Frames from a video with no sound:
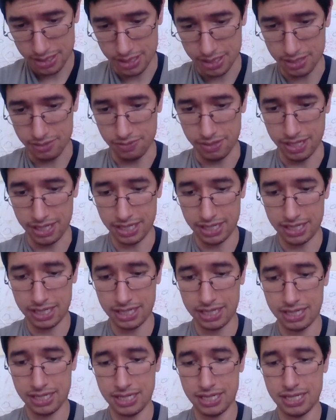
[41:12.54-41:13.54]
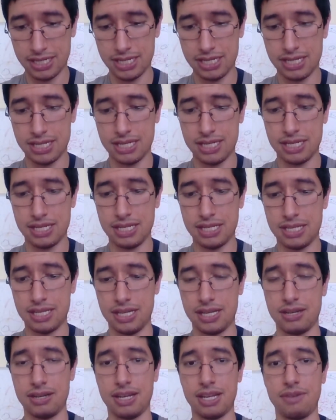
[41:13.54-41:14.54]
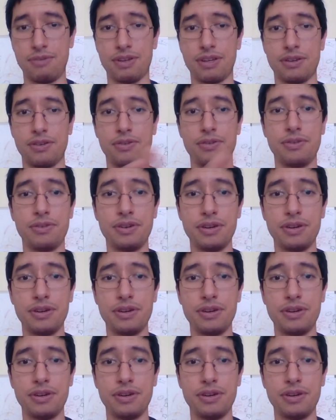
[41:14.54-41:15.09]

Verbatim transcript: All right. Here we go.